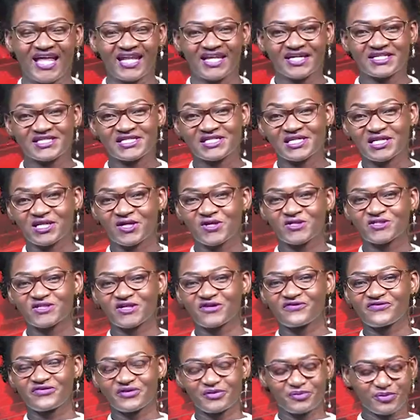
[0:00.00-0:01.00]
Let's close
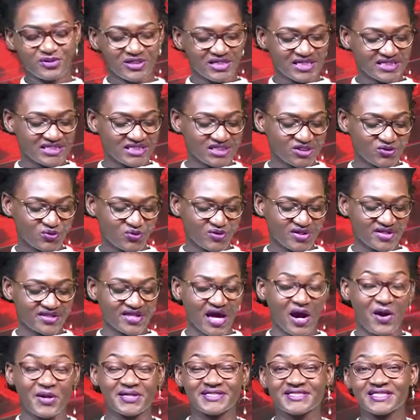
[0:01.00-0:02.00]
off the bulletin with
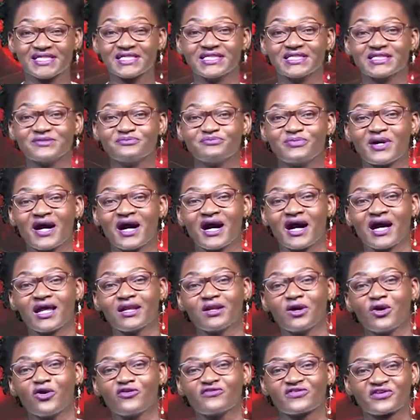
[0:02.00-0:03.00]
our daily
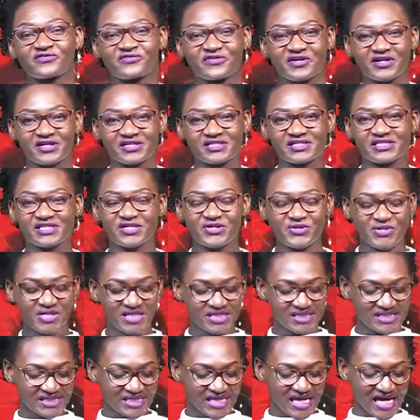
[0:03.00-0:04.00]
Pearl of Africa
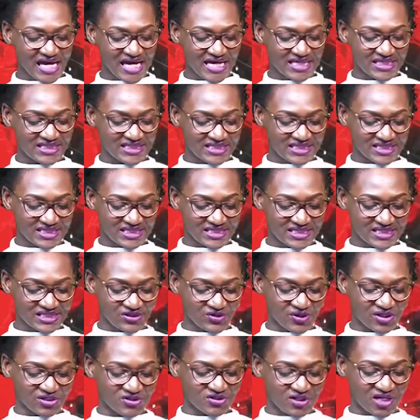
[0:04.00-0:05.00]
series, and this is
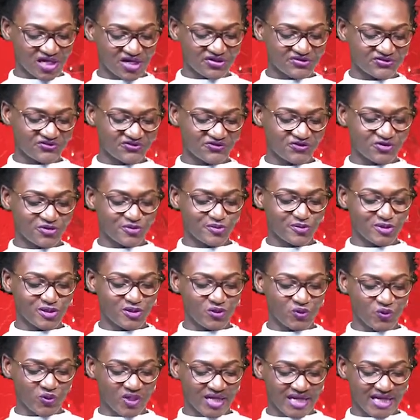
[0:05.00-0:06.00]
going to come from
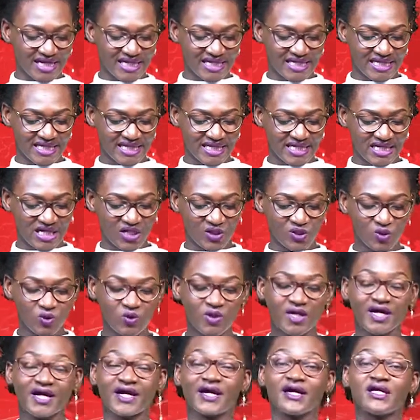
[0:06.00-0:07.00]
Lukaya. Now,
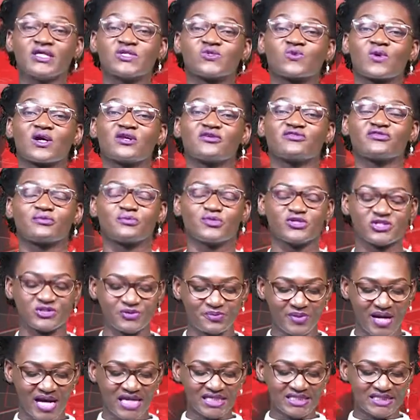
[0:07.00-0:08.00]
Lukaya is one of the
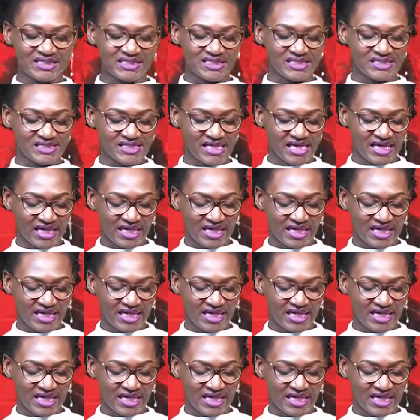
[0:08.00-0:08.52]
municipalities